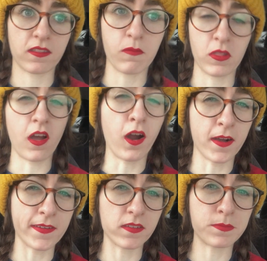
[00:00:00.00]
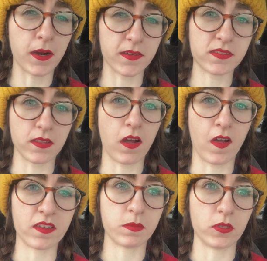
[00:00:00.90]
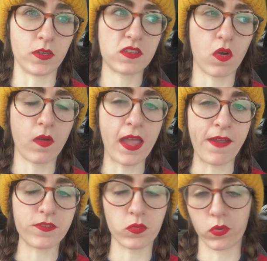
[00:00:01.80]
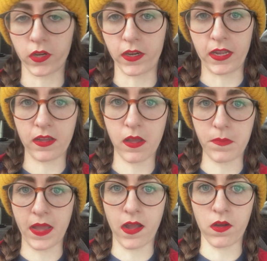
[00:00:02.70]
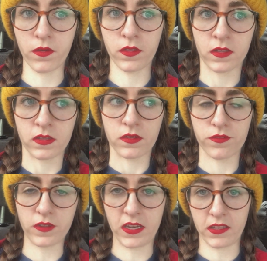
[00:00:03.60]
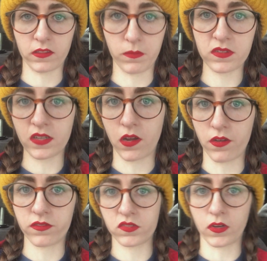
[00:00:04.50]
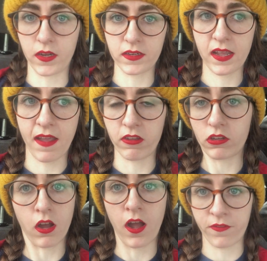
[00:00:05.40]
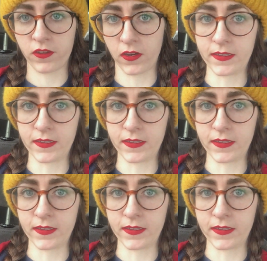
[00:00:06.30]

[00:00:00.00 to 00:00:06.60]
some of the hardest parts of the hospital, don't have to worry about feeding themselves or having coffee or